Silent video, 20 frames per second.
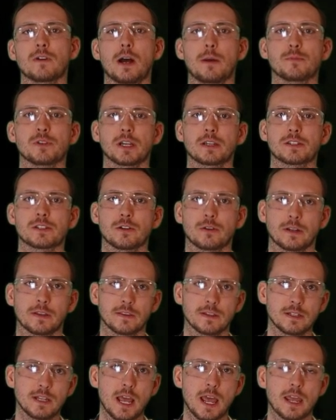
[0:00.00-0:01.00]
objects during
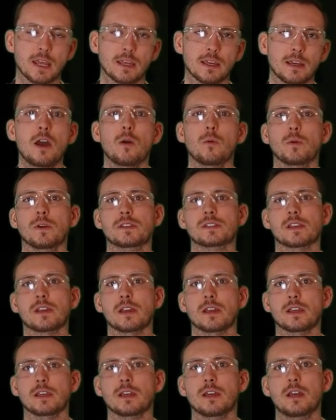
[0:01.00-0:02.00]
the day. We
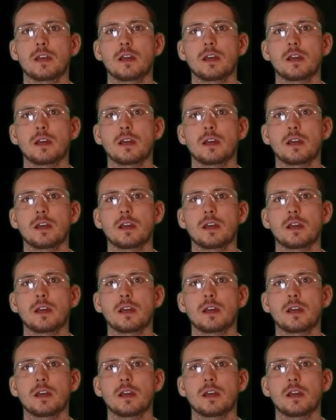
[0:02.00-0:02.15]
say,